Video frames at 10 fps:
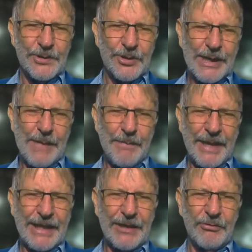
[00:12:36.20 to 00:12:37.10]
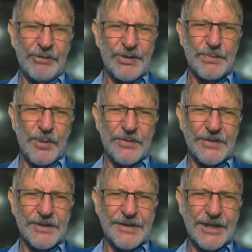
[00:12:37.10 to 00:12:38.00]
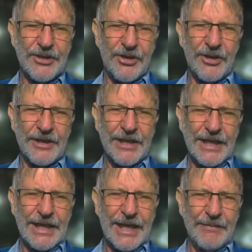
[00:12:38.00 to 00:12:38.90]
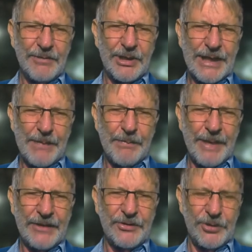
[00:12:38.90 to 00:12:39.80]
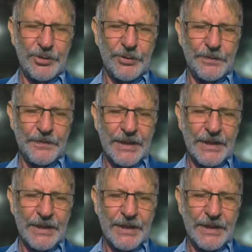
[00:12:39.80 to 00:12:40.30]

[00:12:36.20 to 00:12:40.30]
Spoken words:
to come back in a response and say, God, I'm going to come back to you.